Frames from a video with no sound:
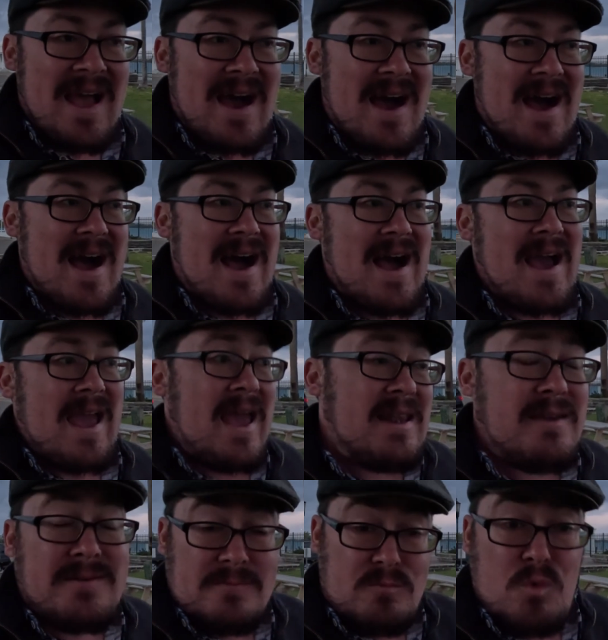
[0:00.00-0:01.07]
and
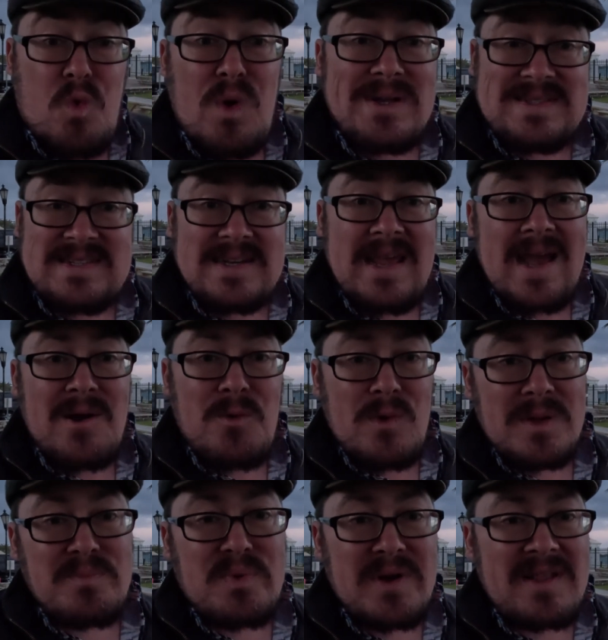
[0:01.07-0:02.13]
it wasn't at
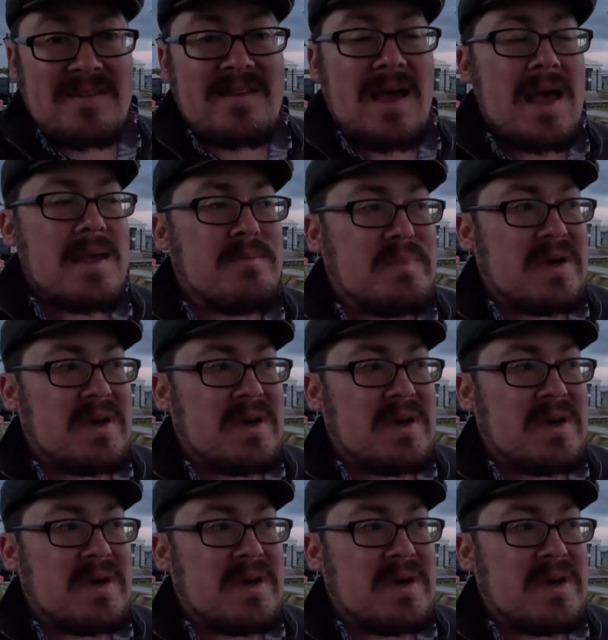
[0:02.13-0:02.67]
one point in time,